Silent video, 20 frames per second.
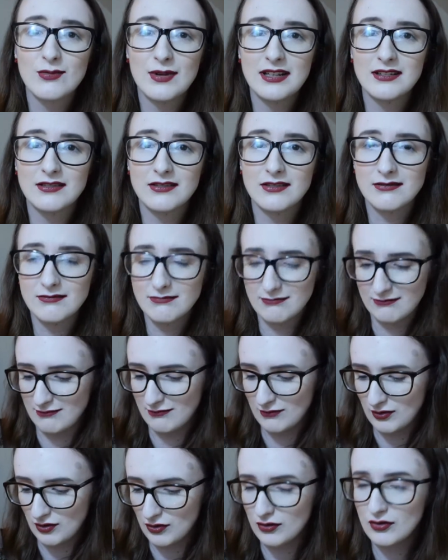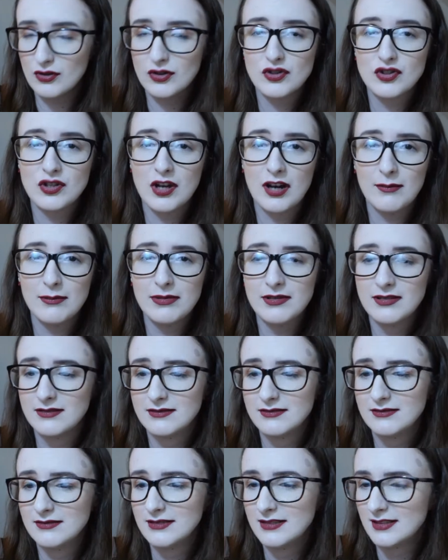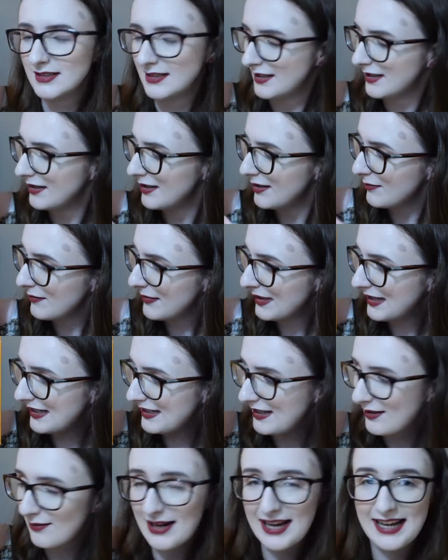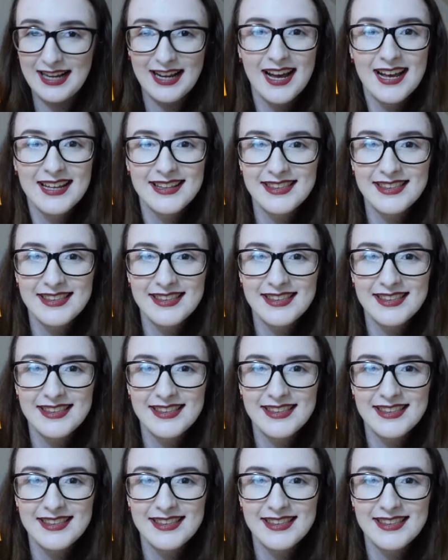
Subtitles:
Well done. Good job. But anyway,